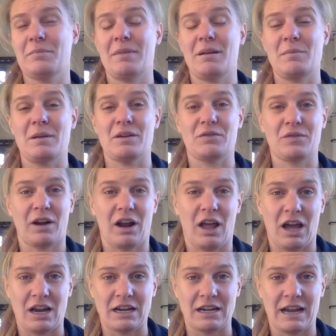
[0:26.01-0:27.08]
maybe a
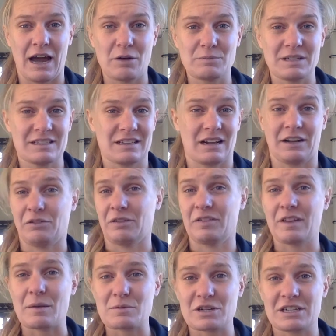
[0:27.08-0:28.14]
frontline help desk like a
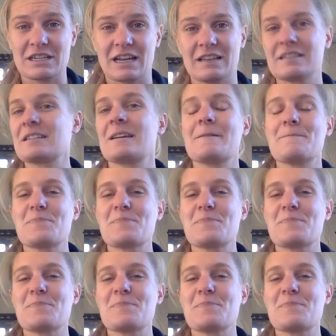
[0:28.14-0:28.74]
reception desk.